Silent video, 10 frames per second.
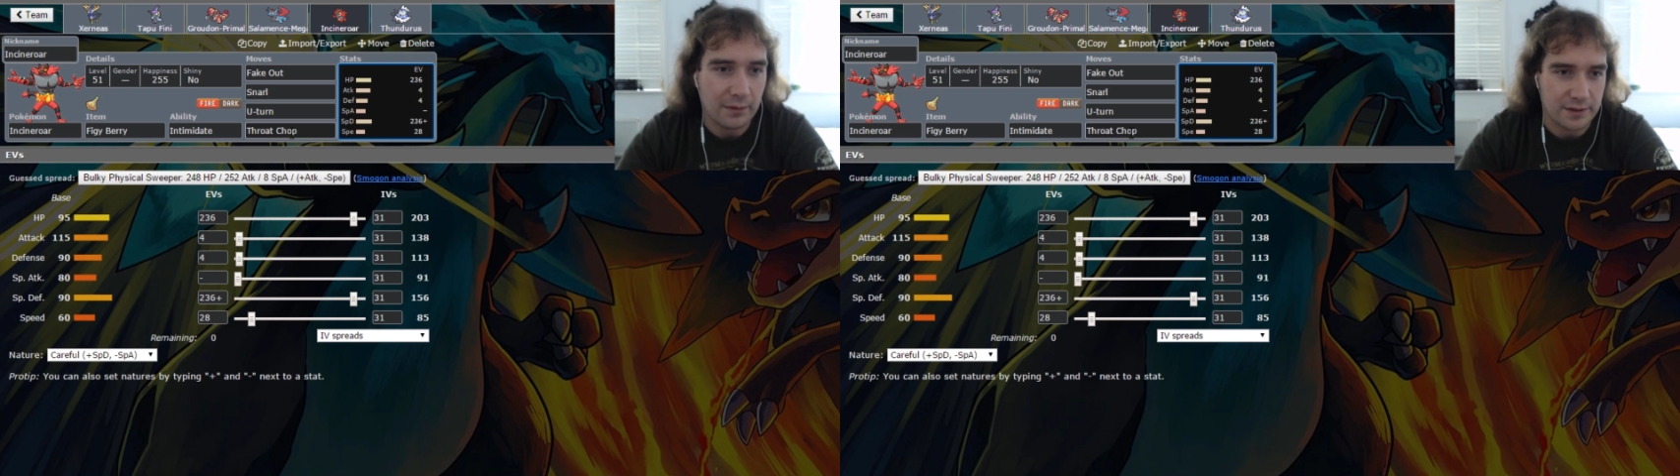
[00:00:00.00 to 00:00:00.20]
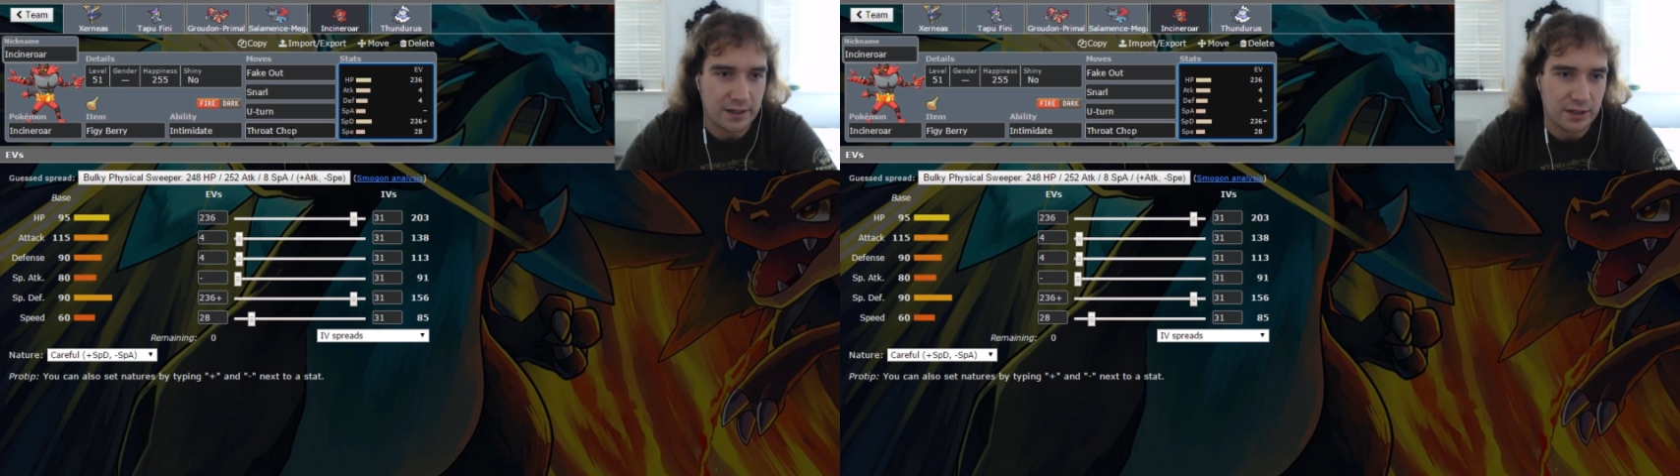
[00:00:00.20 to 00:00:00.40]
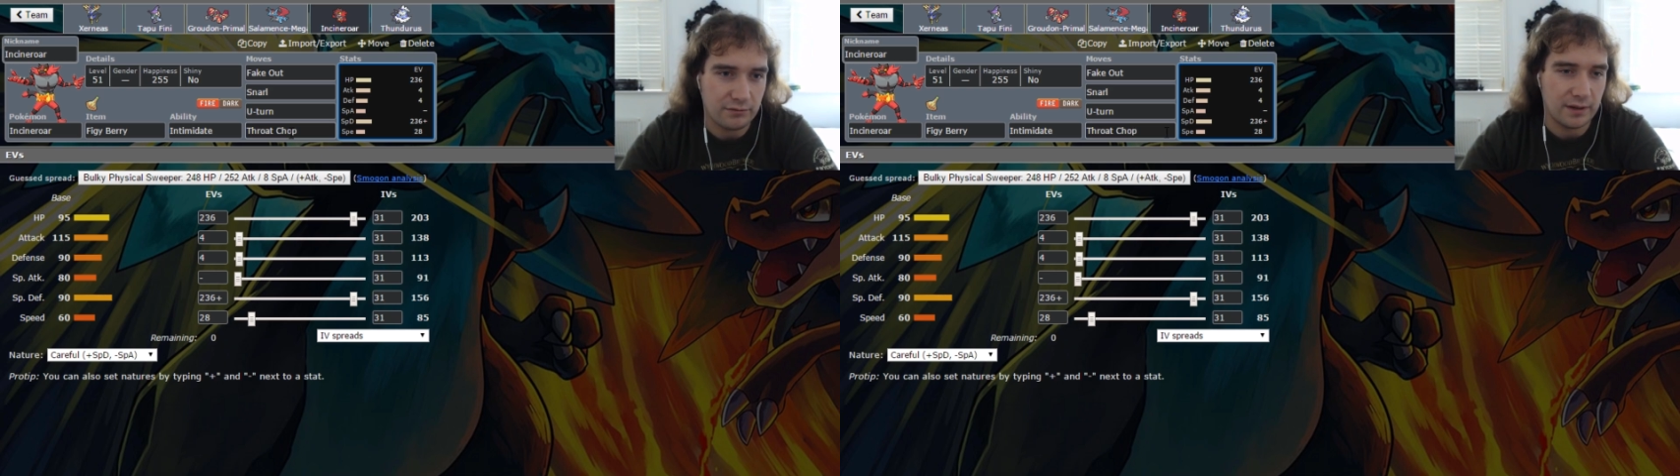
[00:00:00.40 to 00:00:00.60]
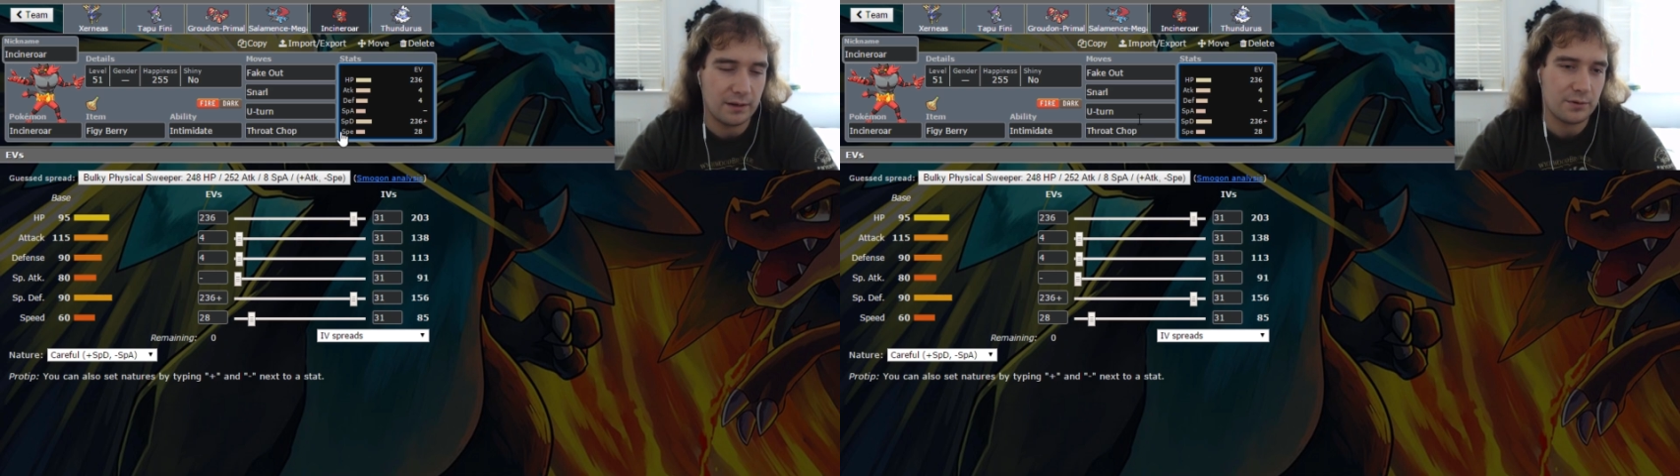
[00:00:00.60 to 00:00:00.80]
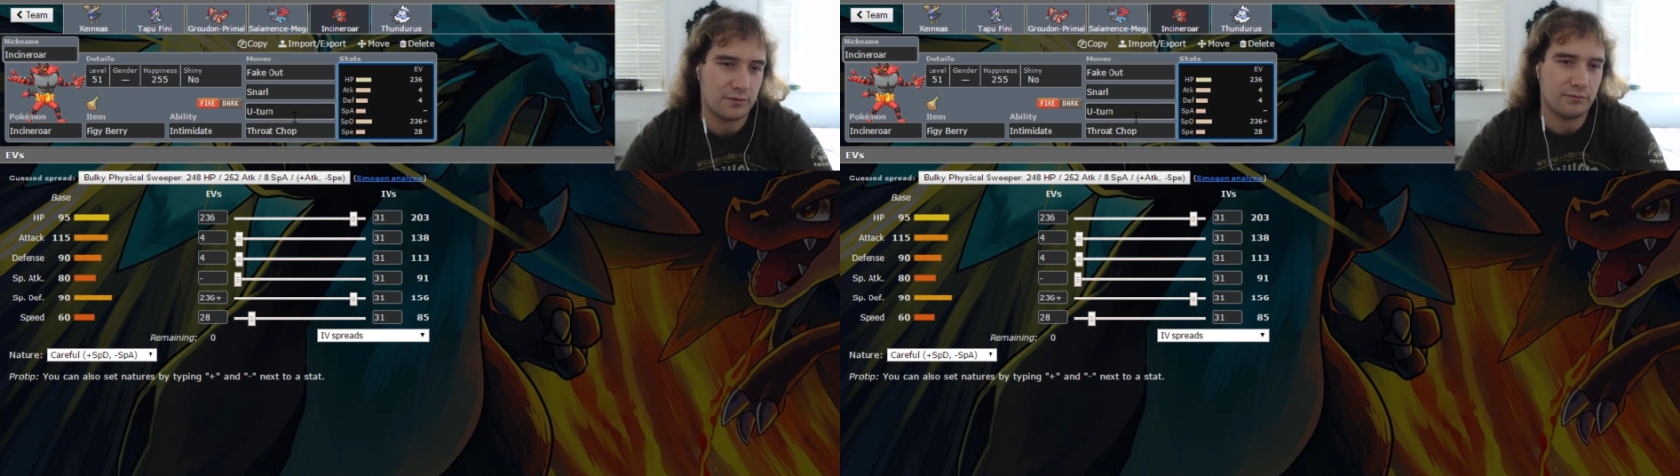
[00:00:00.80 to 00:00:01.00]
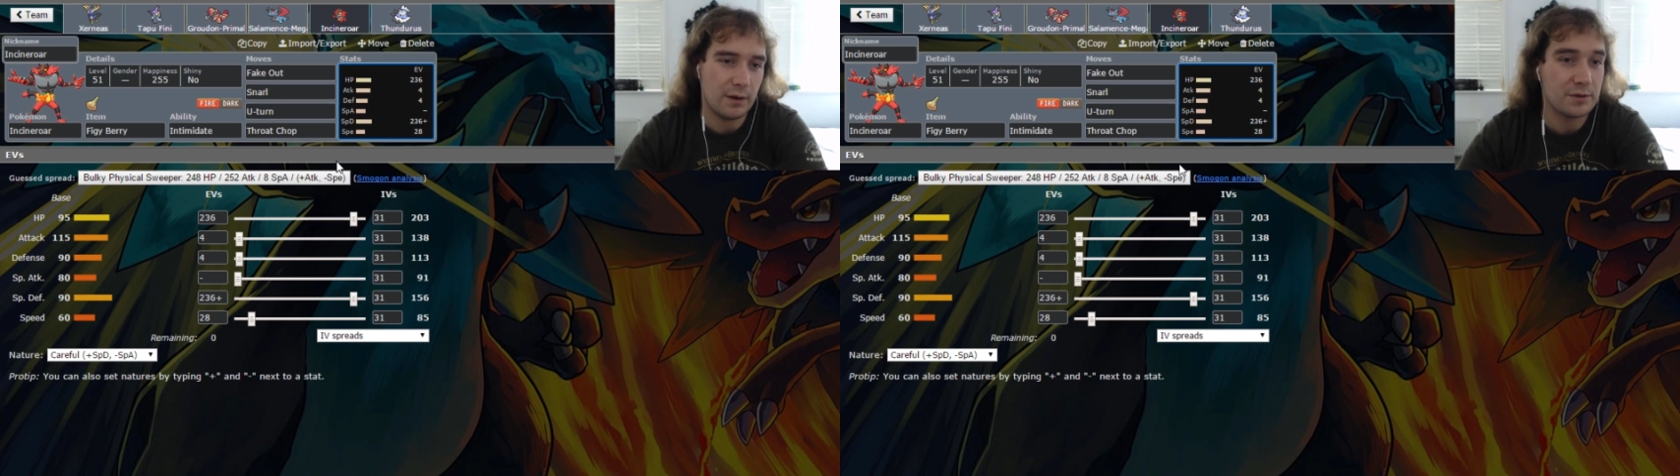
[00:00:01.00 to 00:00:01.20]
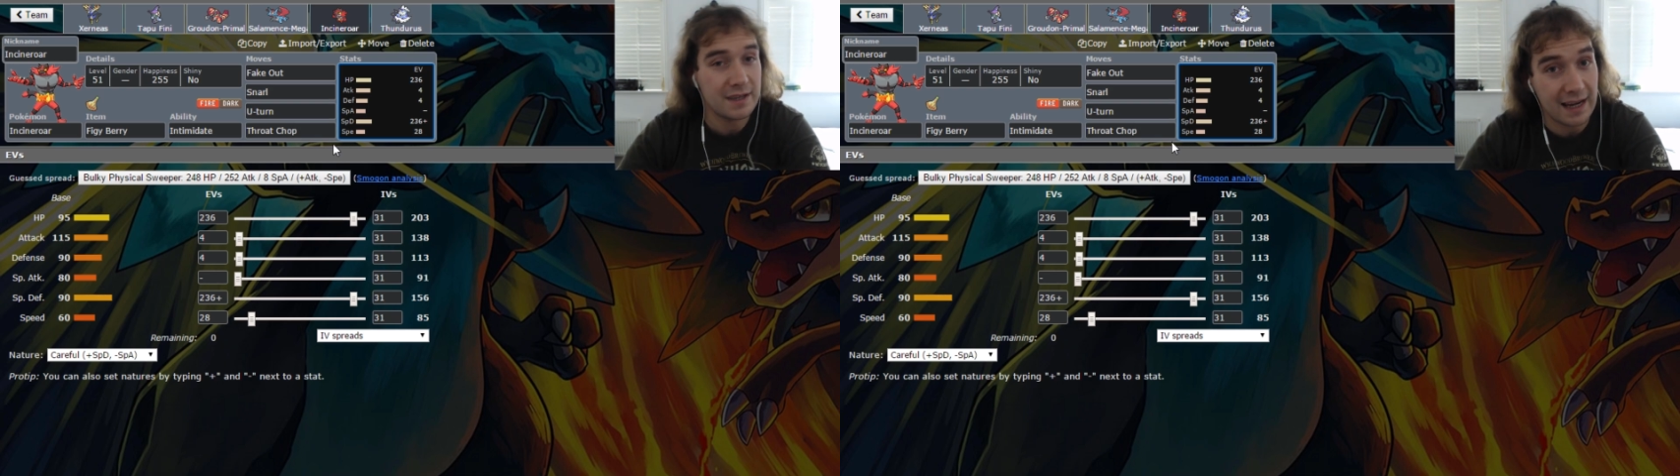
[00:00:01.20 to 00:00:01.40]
that was actually, it was